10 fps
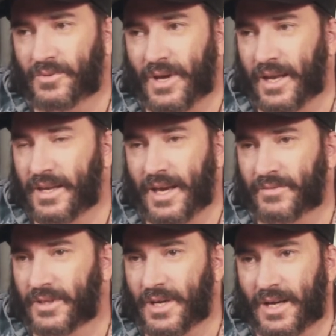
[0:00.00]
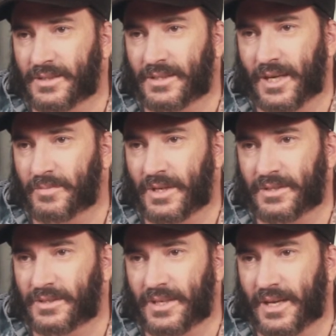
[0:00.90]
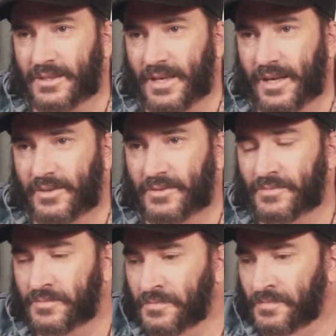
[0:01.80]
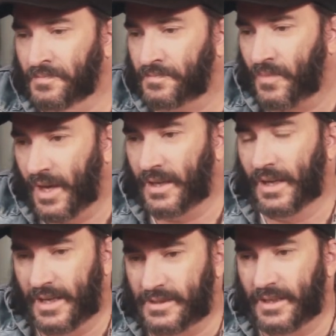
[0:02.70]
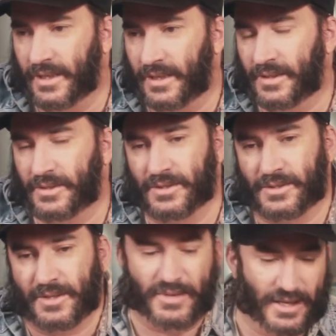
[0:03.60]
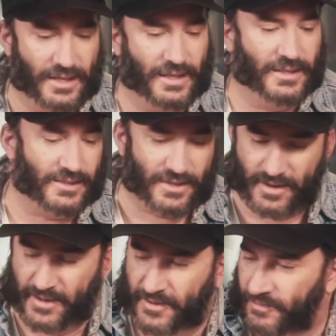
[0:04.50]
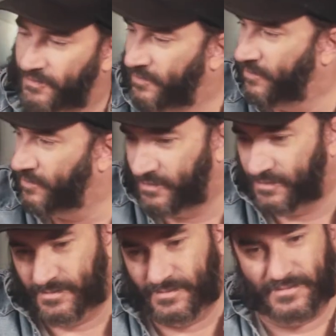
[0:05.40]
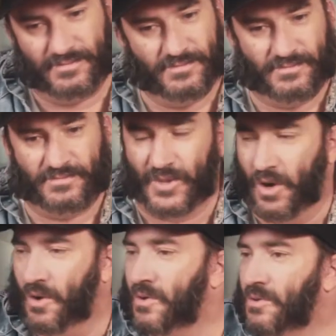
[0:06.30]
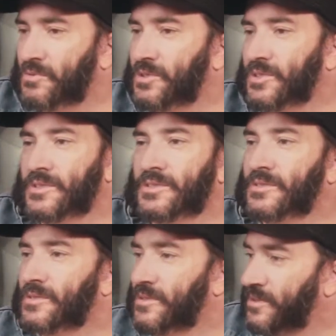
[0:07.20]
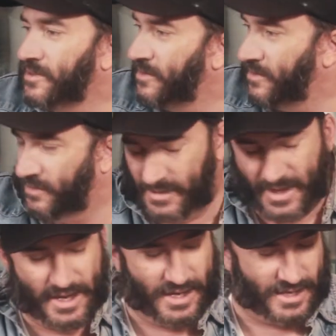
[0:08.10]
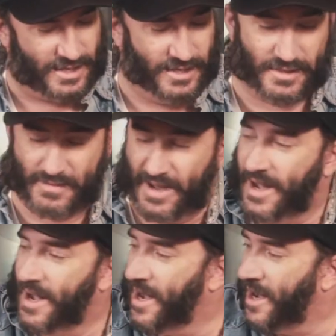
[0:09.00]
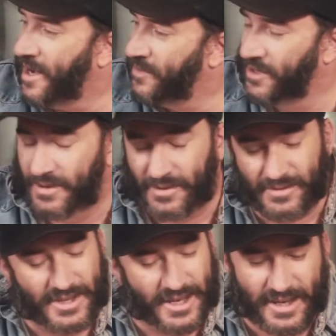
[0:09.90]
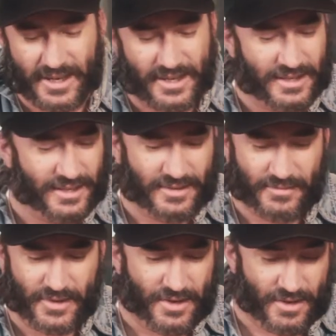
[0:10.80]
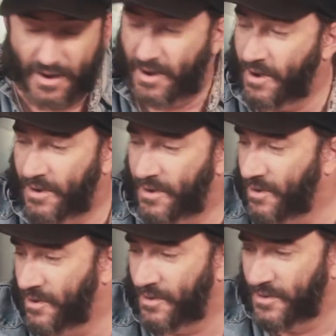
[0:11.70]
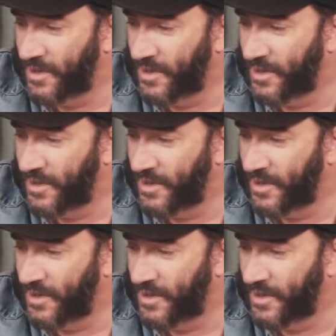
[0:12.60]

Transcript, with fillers: I didn't have a concept, I just had a title. And Leslie just immediately started. Lonesome is my middle name. Oh